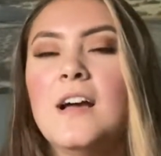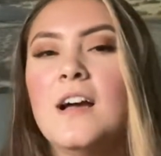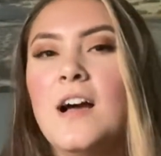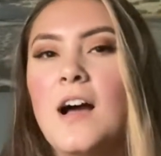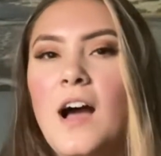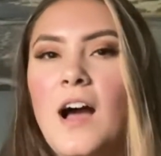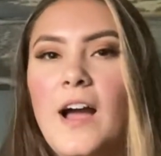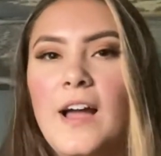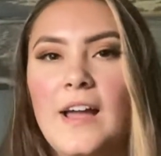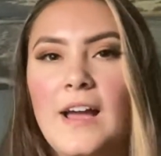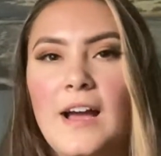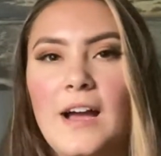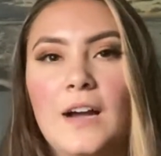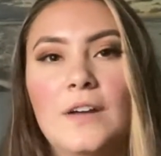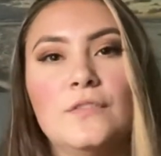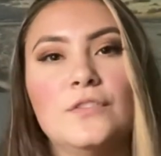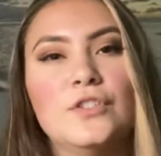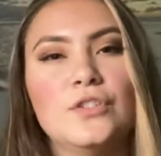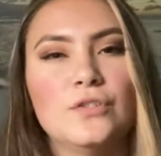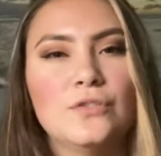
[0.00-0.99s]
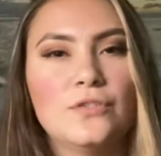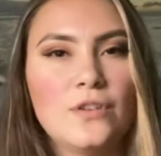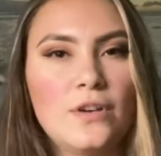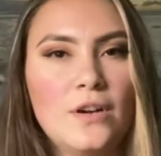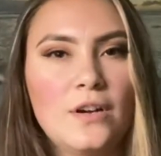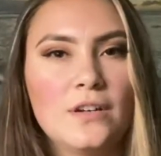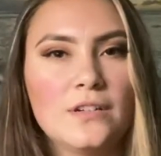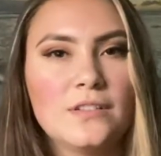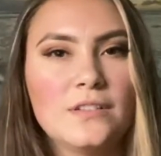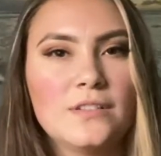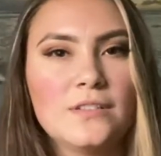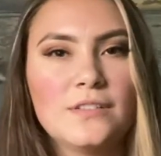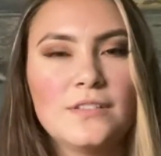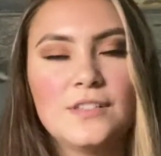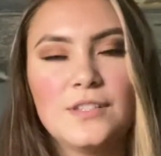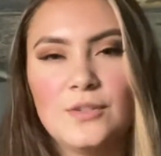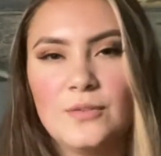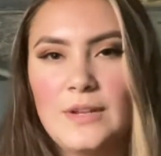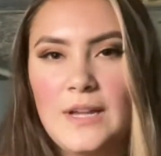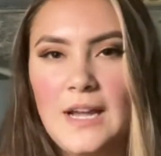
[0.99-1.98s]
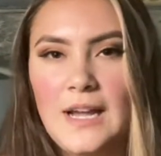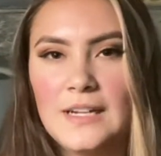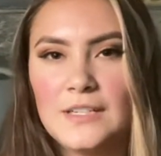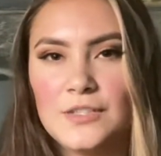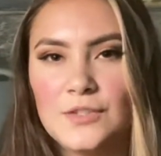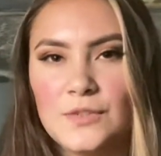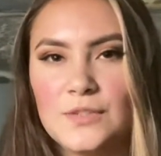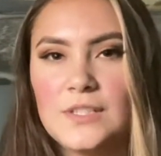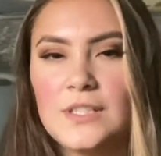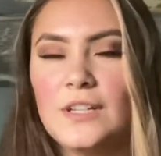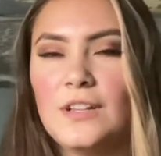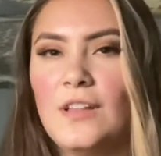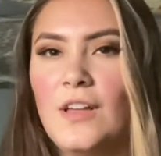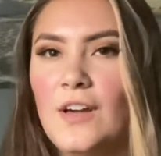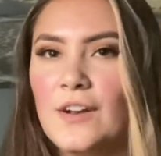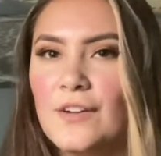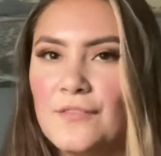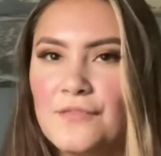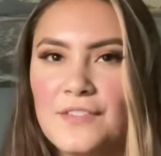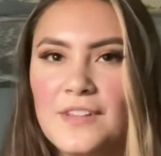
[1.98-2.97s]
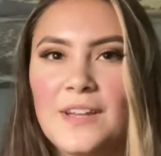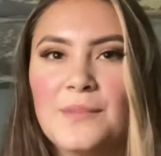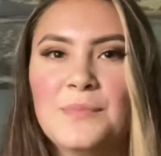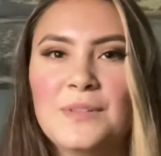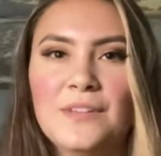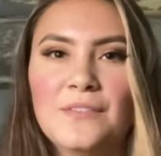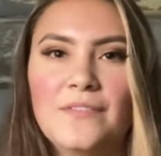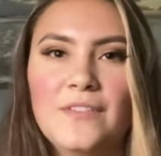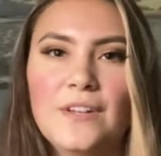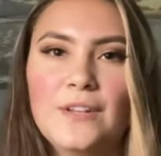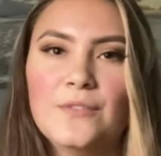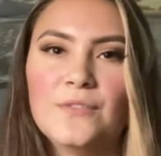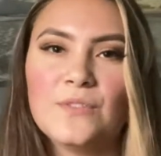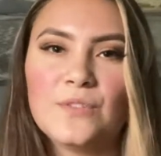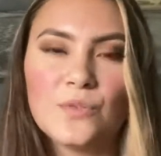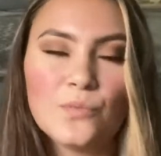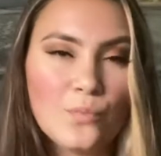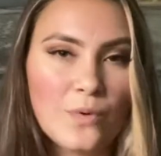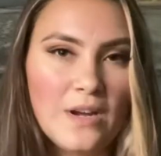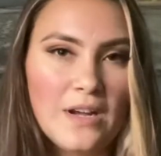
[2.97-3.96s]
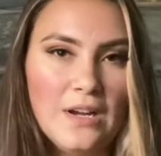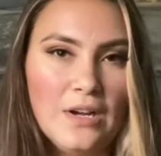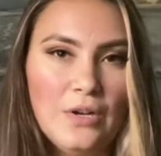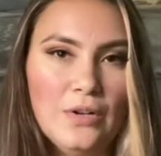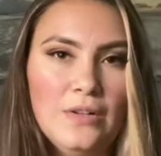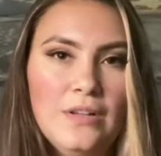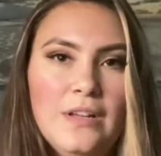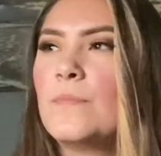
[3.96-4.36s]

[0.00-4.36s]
I have two dogs, two cats. You'll see a lot of them in the videos as well.